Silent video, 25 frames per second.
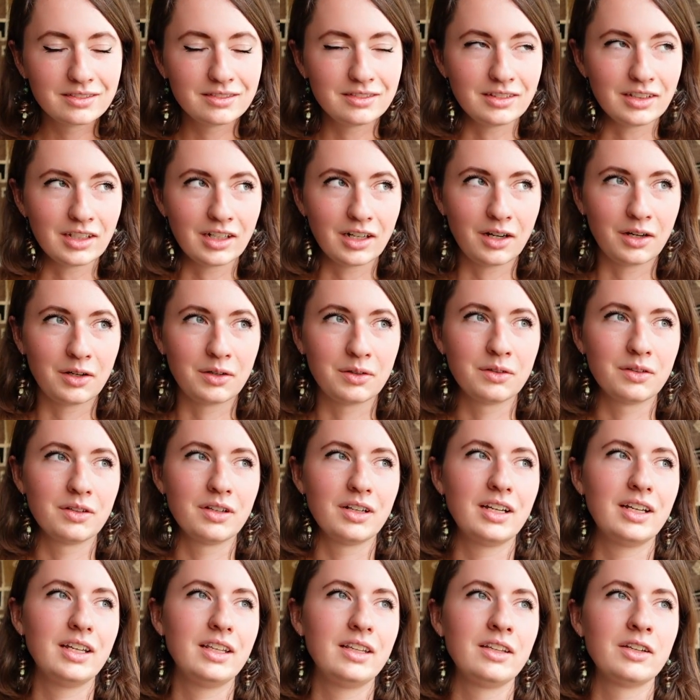You know,
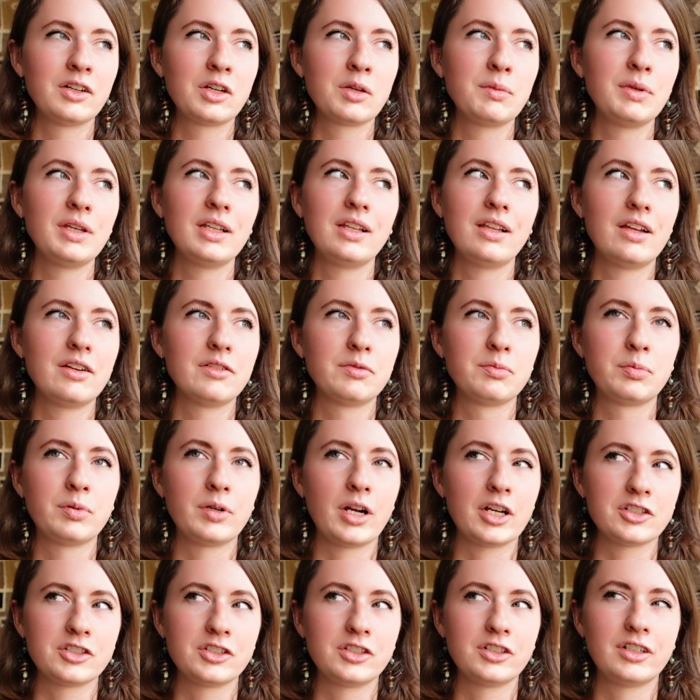there can be a lot of
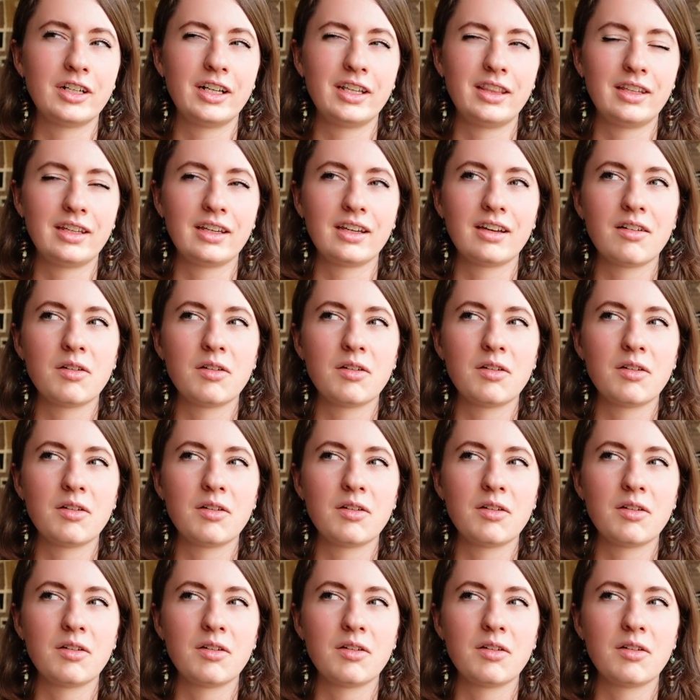pressure, I think,